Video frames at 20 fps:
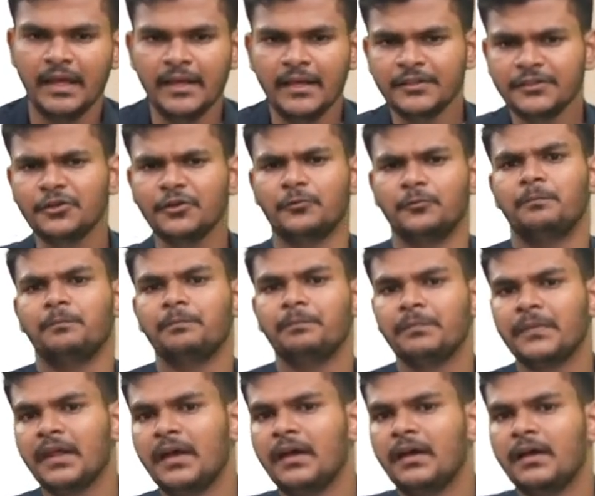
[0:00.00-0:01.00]
So
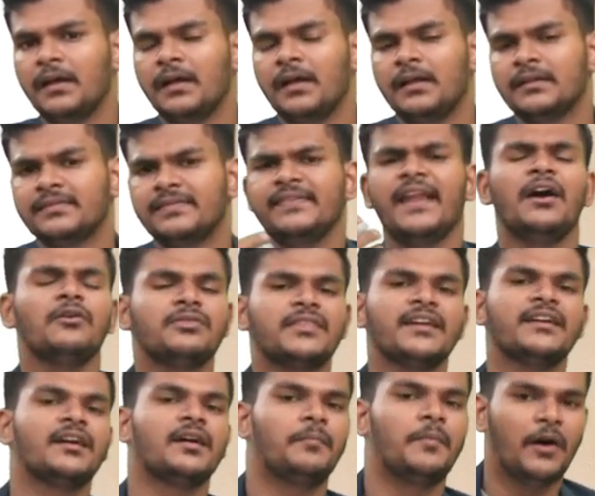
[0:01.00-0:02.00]
now
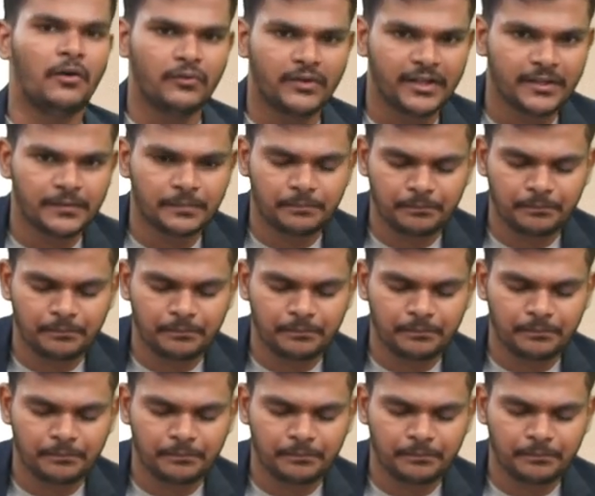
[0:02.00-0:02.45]
think about it.